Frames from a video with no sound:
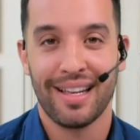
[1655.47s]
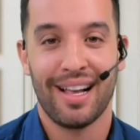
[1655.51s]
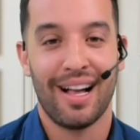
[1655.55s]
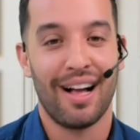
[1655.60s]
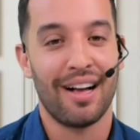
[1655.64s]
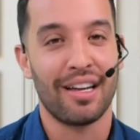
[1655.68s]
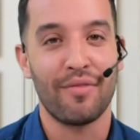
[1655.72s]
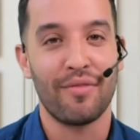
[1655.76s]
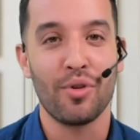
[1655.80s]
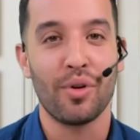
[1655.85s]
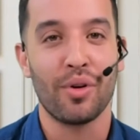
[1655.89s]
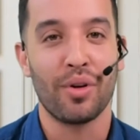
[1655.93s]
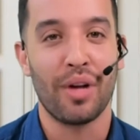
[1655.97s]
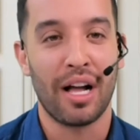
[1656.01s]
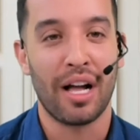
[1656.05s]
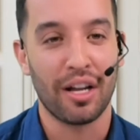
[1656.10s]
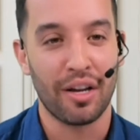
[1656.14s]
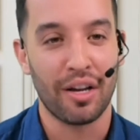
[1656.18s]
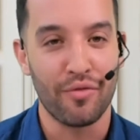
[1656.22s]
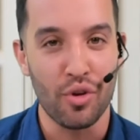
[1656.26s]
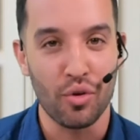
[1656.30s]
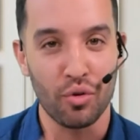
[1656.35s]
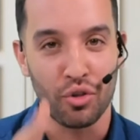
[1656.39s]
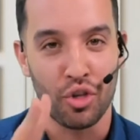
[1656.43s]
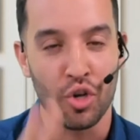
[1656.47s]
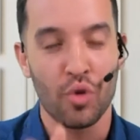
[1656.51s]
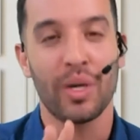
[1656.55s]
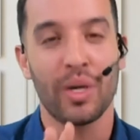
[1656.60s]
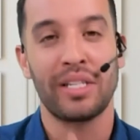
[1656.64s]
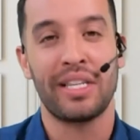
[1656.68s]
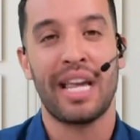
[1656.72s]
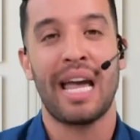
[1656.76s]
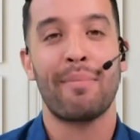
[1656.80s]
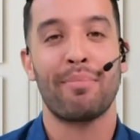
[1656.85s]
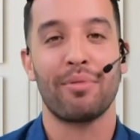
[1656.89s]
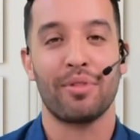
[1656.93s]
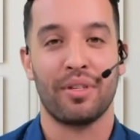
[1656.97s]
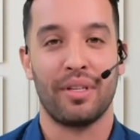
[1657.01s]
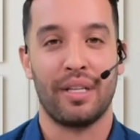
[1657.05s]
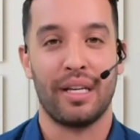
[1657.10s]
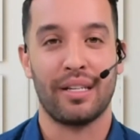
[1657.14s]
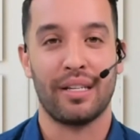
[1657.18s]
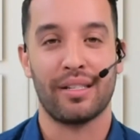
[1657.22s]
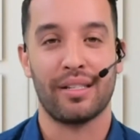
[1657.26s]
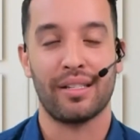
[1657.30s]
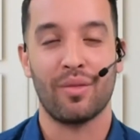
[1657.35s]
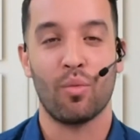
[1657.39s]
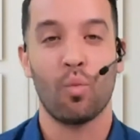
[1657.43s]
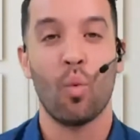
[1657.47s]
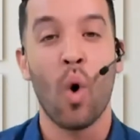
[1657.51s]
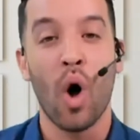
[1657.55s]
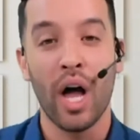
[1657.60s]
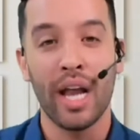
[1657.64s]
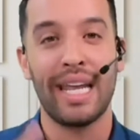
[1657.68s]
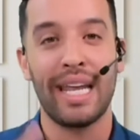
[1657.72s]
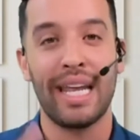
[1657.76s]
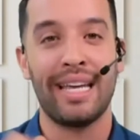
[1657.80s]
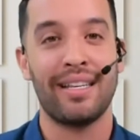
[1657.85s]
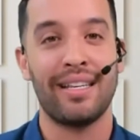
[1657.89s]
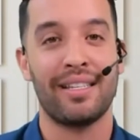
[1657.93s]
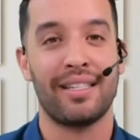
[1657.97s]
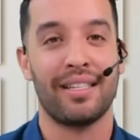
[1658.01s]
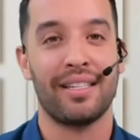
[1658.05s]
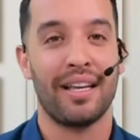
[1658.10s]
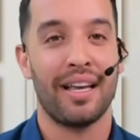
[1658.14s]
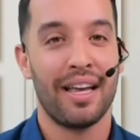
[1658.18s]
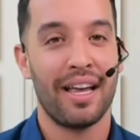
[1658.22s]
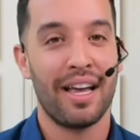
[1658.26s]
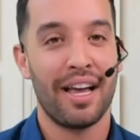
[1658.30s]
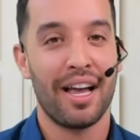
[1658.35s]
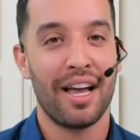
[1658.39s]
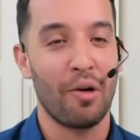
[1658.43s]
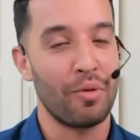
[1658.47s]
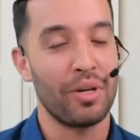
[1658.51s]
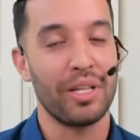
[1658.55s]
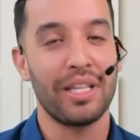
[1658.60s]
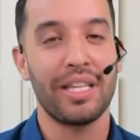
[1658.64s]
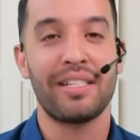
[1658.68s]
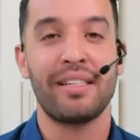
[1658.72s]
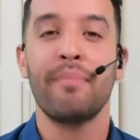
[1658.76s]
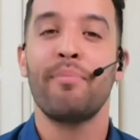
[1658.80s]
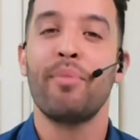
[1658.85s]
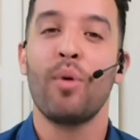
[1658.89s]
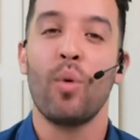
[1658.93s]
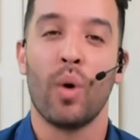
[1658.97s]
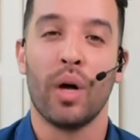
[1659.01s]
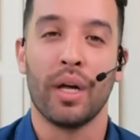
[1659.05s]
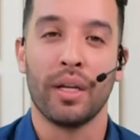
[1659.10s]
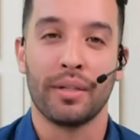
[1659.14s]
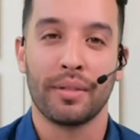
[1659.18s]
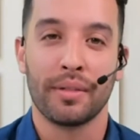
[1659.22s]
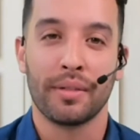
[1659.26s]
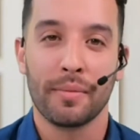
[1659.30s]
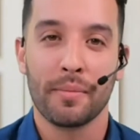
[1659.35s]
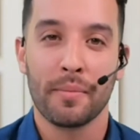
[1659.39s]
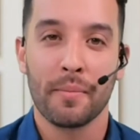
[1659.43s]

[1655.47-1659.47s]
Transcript: I'll give you 2 examples of this. One is a really simple one.